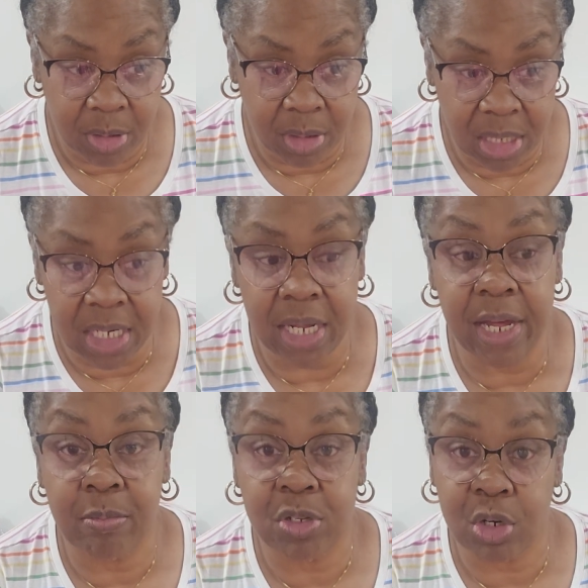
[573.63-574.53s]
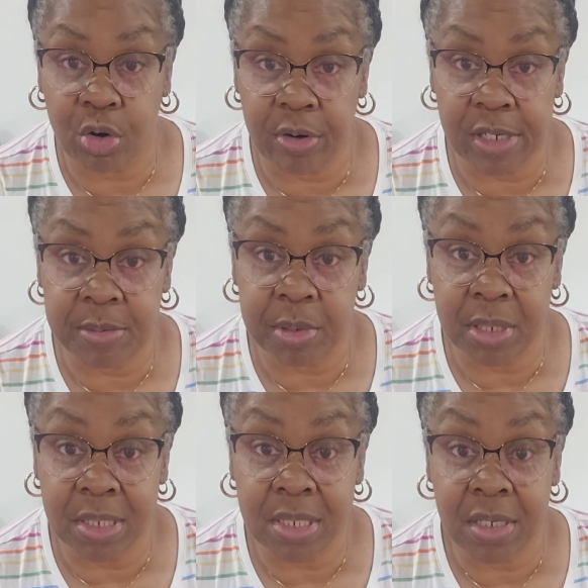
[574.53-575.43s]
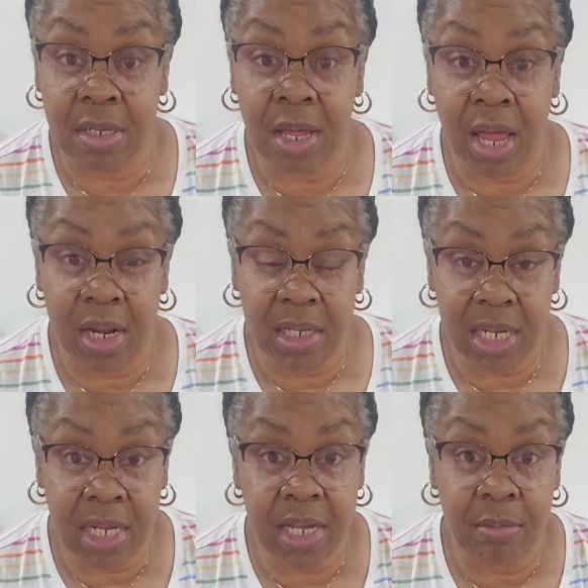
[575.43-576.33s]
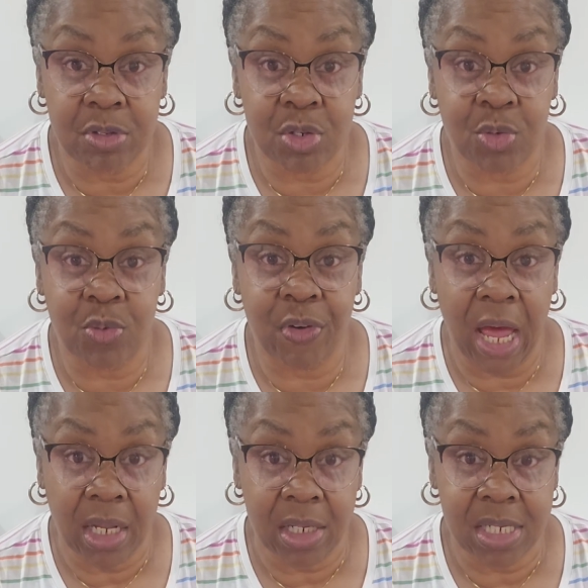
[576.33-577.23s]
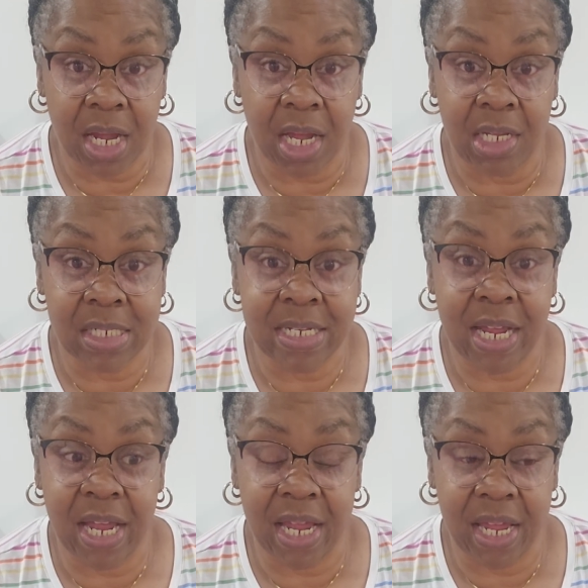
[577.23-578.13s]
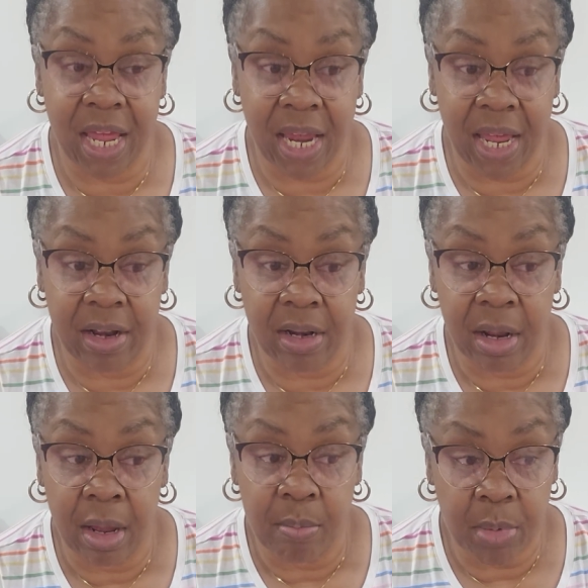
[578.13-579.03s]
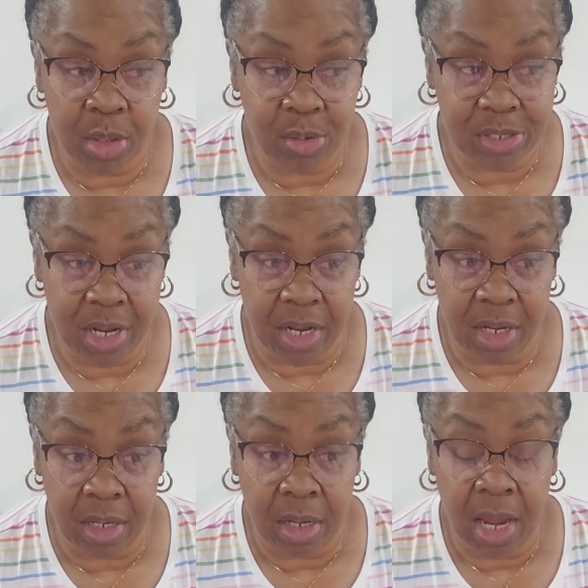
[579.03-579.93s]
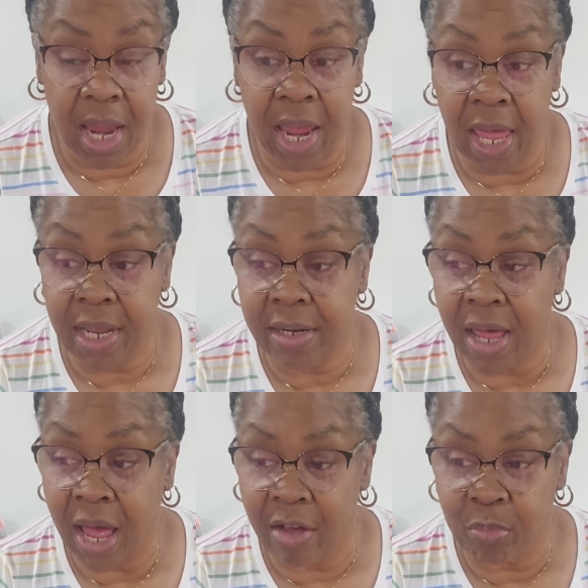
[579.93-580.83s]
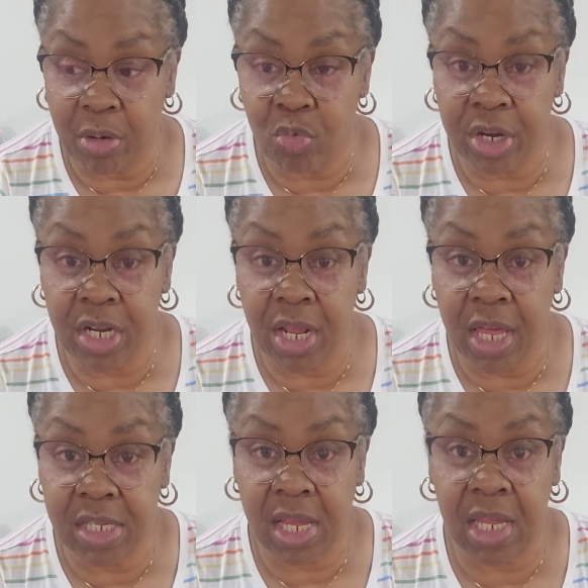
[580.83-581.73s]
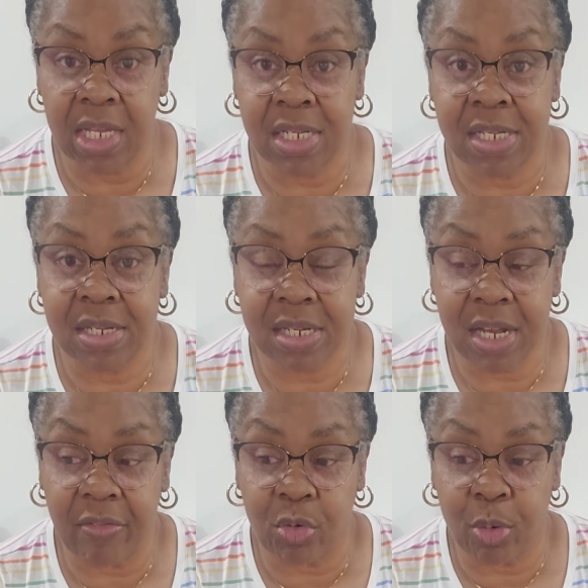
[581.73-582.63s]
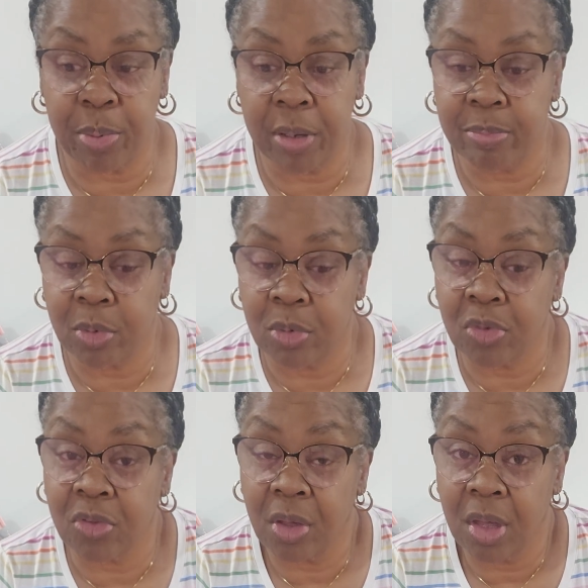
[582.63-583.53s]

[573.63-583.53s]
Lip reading: leading up to Christmas, leading up to Valentine's Day and Mother's Day. And I've been seeing several people's